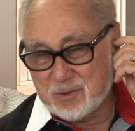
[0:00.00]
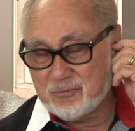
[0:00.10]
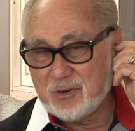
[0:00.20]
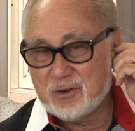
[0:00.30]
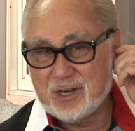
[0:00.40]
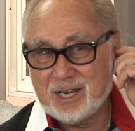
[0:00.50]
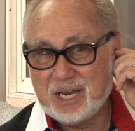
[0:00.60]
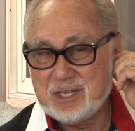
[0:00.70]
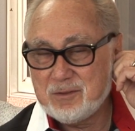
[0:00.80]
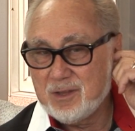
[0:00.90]
the phone and
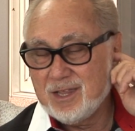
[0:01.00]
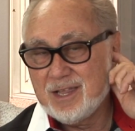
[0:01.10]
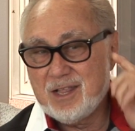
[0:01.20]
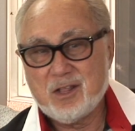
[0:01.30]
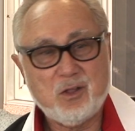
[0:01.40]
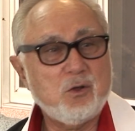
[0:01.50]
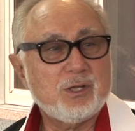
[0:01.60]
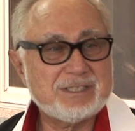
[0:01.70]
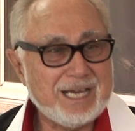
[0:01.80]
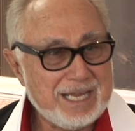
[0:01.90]
I
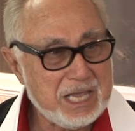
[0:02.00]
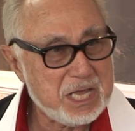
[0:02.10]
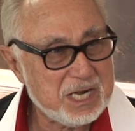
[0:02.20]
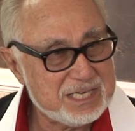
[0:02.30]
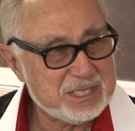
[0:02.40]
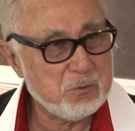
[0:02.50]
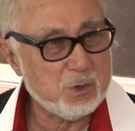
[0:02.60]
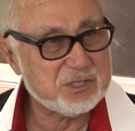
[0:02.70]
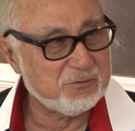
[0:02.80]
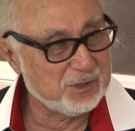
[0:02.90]
call DeAnn and I say,
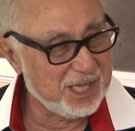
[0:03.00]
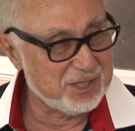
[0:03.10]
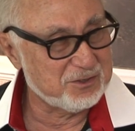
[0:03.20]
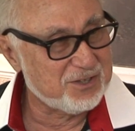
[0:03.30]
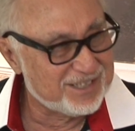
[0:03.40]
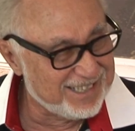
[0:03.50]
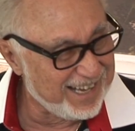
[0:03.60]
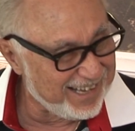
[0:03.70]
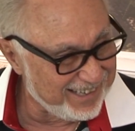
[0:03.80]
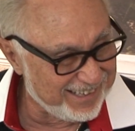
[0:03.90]
what's for lunch?
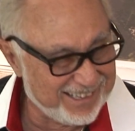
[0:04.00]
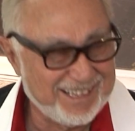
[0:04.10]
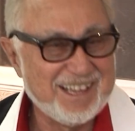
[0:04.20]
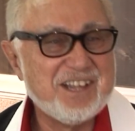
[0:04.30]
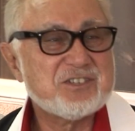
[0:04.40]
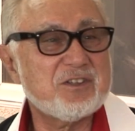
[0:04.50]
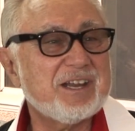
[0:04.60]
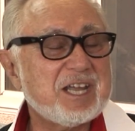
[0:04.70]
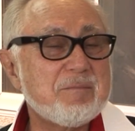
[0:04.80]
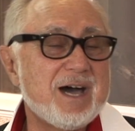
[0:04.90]
So then
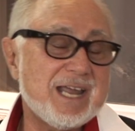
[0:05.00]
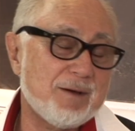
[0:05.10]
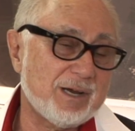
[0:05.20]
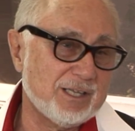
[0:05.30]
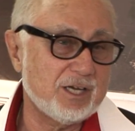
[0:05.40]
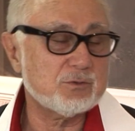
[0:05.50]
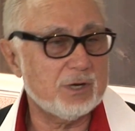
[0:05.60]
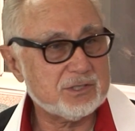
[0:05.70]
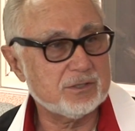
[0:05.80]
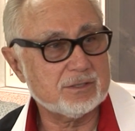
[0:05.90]
I come out, have my lunch,
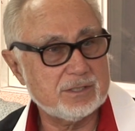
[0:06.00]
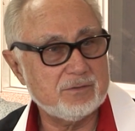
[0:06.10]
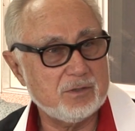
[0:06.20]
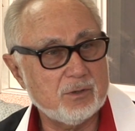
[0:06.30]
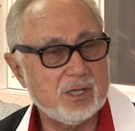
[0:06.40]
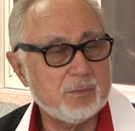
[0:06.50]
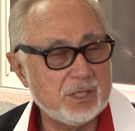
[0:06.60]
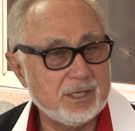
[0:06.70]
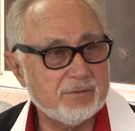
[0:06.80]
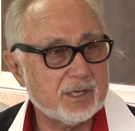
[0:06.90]
watch a little TV while I'm
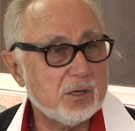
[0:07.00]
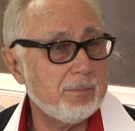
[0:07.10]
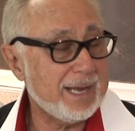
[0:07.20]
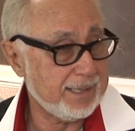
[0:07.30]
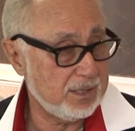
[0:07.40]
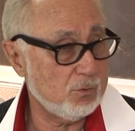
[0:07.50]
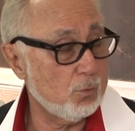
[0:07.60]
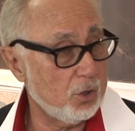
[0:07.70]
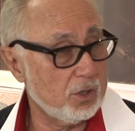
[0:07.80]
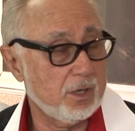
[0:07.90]
eating, and then come back in and
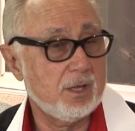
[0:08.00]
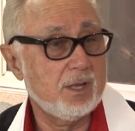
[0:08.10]
work.